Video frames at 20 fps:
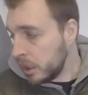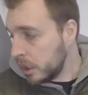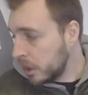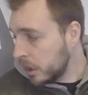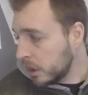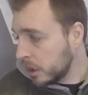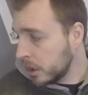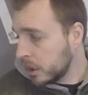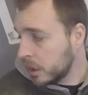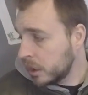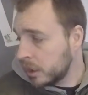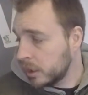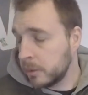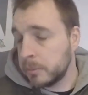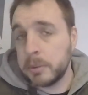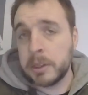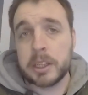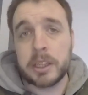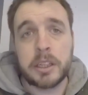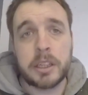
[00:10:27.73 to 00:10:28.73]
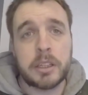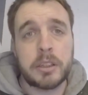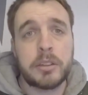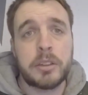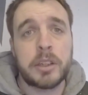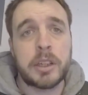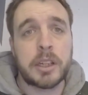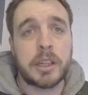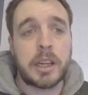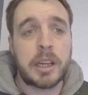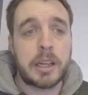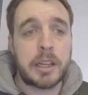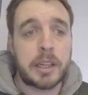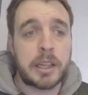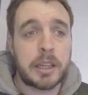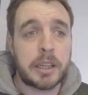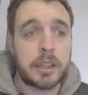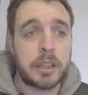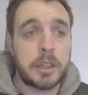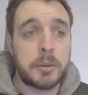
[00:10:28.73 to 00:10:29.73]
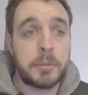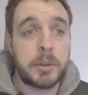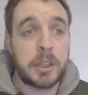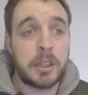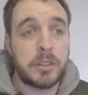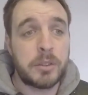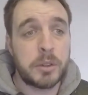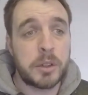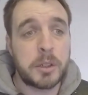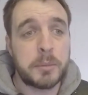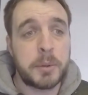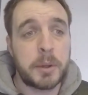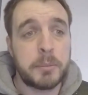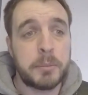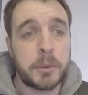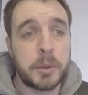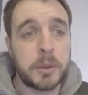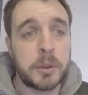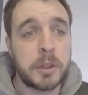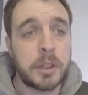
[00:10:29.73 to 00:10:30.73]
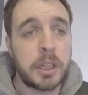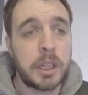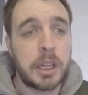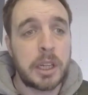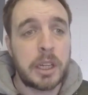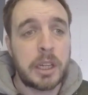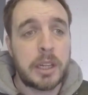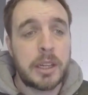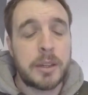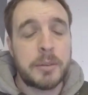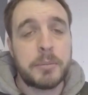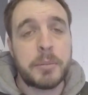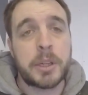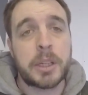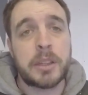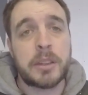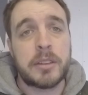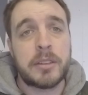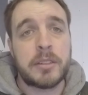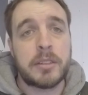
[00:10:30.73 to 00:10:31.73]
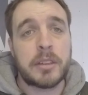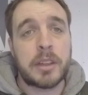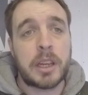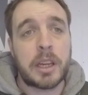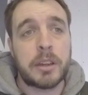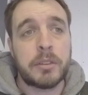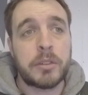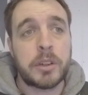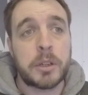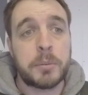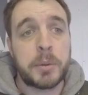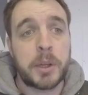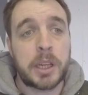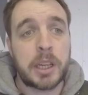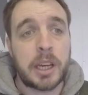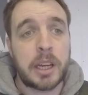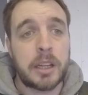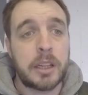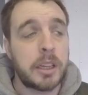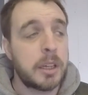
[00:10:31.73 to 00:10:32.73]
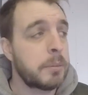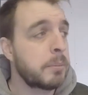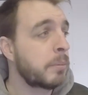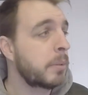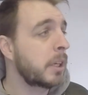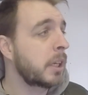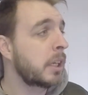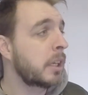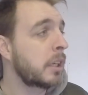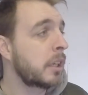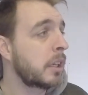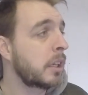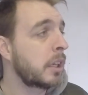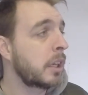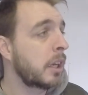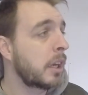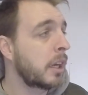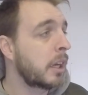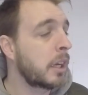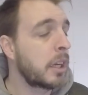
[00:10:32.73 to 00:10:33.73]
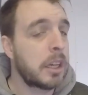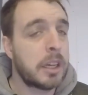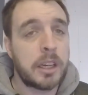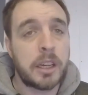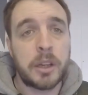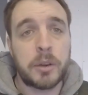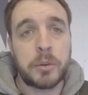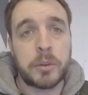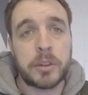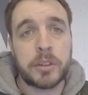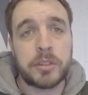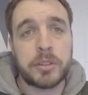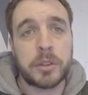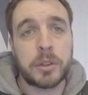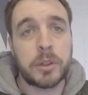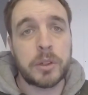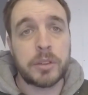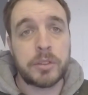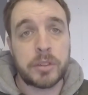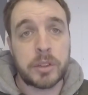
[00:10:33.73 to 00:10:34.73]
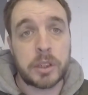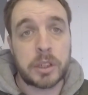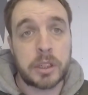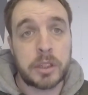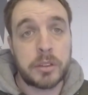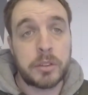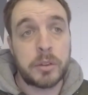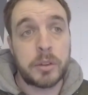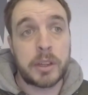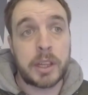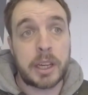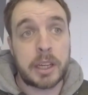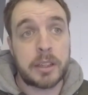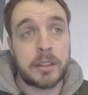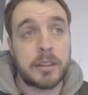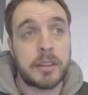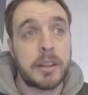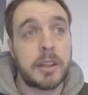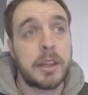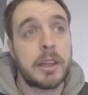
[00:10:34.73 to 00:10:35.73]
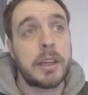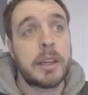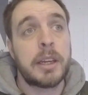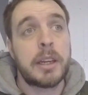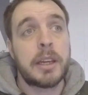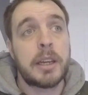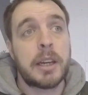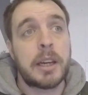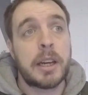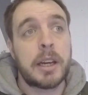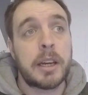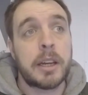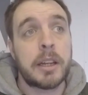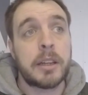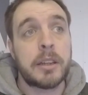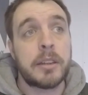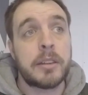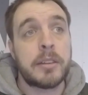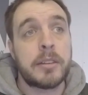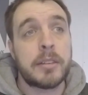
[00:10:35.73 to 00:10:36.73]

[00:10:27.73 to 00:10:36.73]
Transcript: labelling now. I'm going to be doing a bit more, but I've got to pick Annie up in an hour or so, so I'm going to do that, and